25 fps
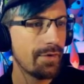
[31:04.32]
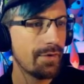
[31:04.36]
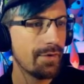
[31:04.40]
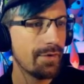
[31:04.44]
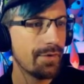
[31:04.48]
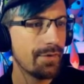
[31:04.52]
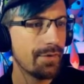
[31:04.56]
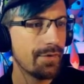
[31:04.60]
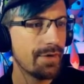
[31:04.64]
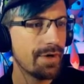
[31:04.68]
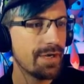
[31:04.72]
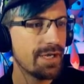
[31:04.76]

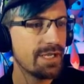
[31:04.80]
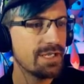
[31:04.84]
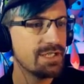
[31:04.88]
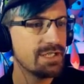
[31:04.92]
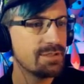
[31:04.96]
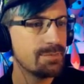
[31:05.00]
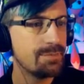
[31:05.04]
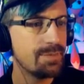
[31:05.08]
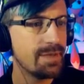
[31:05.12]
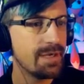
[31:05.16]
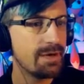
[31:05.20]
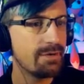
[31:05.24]
Why'd
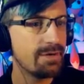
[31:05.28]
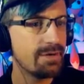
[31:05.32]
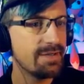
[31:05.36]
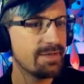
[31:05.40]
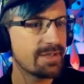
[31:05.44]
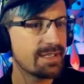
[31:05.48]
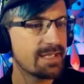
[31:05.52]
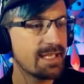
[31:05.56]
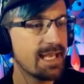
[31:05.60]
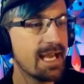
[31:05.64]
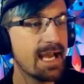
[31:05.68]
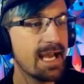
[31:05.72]
you bury
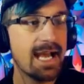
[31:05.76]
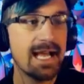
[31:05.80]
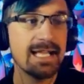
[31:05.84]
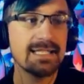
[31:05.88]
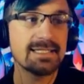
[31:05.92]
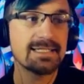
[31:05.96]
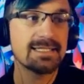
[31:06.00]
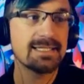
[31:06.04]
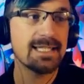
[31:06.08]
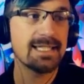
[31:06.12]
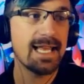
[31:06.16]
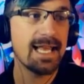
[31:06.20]
the
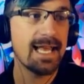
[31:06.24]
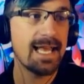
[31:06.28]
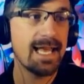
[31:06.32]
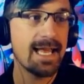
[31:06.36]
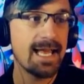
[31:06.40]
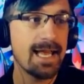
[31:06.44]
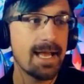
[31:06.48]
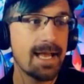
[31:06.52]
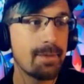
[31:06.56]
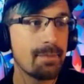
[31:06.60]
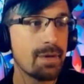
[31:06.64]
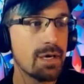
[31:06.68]
cat,
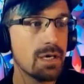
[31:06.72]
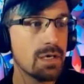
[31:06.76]
Sam?